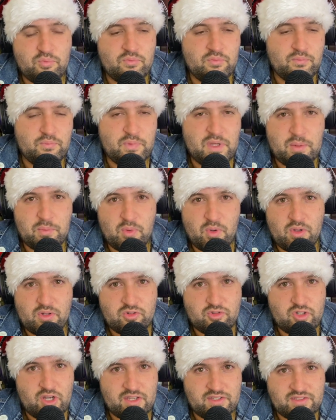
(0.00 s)
people
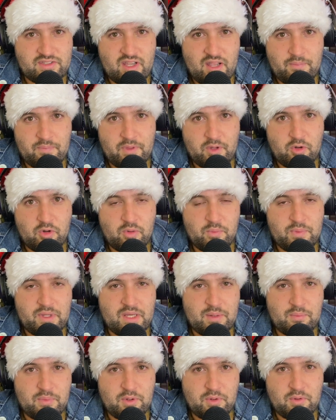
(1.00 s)
dress up, there will be a
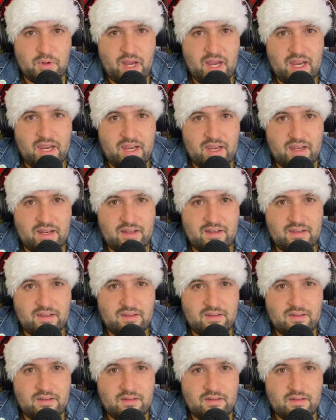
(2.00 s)
parade.
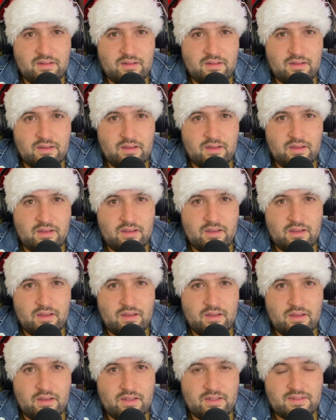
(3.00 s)

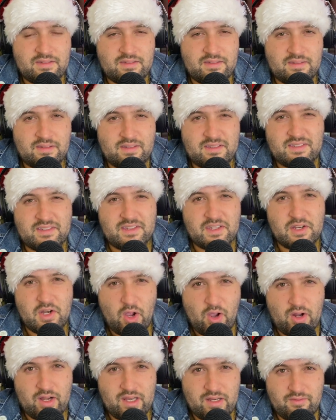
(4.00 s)
It's the
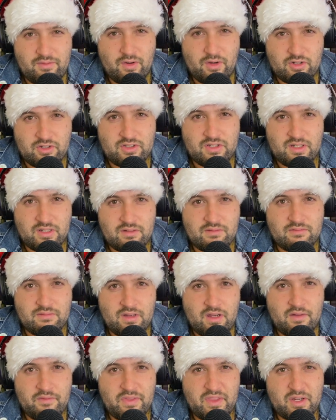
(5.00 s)
naughty version
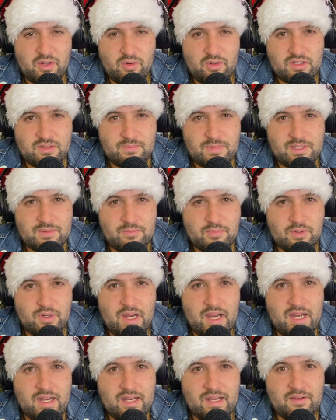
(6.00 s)
of the Christmas
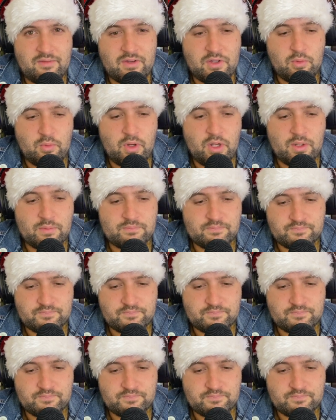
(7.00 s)
parade, if you will.